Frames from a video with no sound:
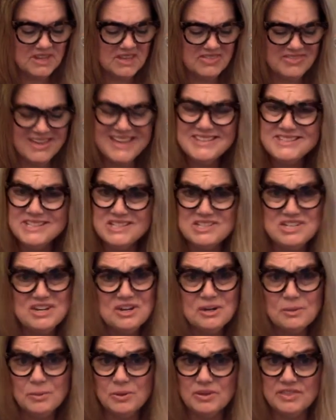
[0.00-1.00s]
"That's a
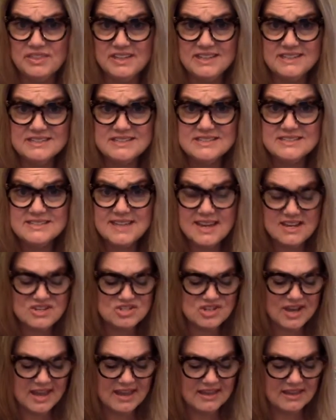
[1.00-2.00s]
terrible thing to say,
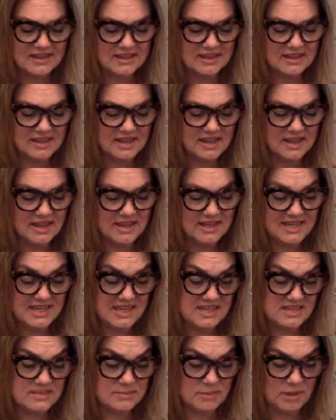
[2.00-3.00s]
Jack." "He
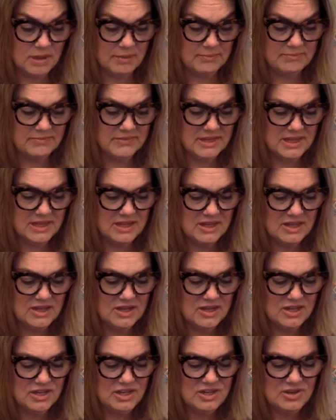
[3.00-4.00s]
is, Mom."
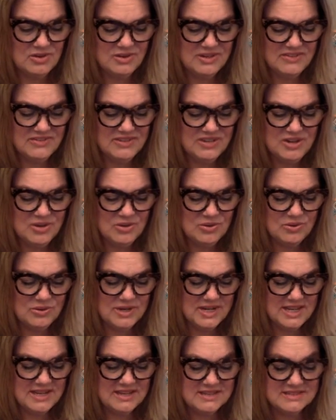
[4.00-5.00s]
"You don't even know who it
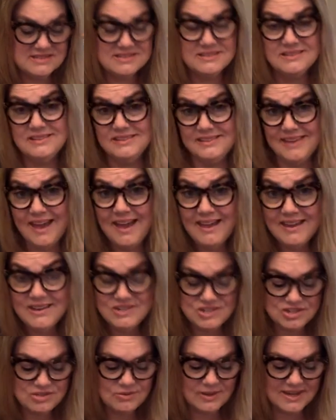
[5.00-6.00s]
is." "Yeah, I
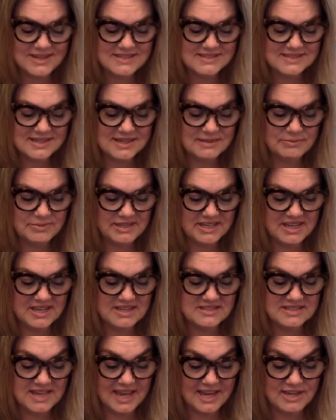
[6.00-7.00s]
do," I said,
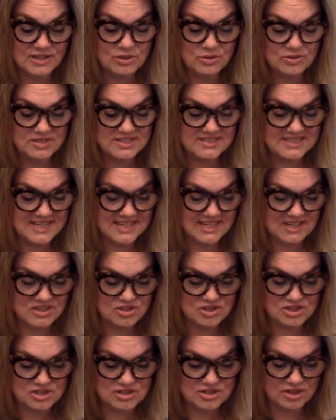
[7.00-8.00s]
because I knew the second
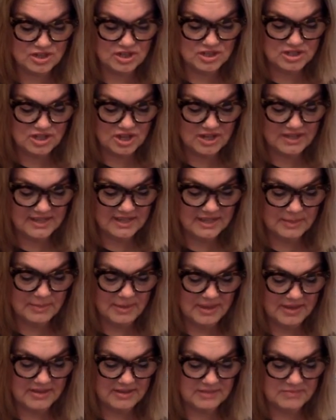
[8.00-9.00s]
she started talking
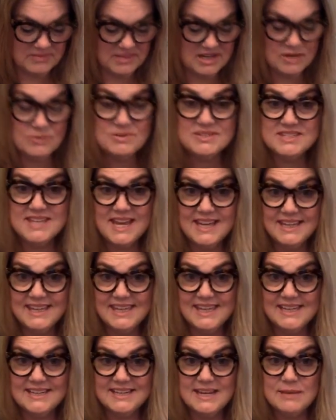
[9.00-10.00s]
about him that it was that
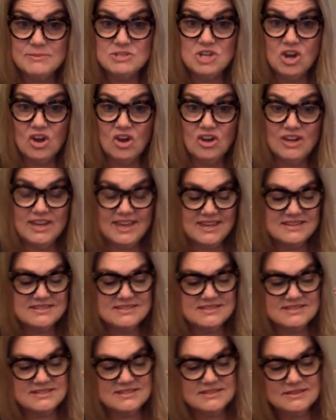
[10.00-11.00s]
kid named
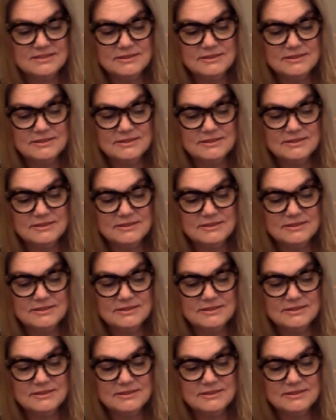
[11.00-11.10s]
August.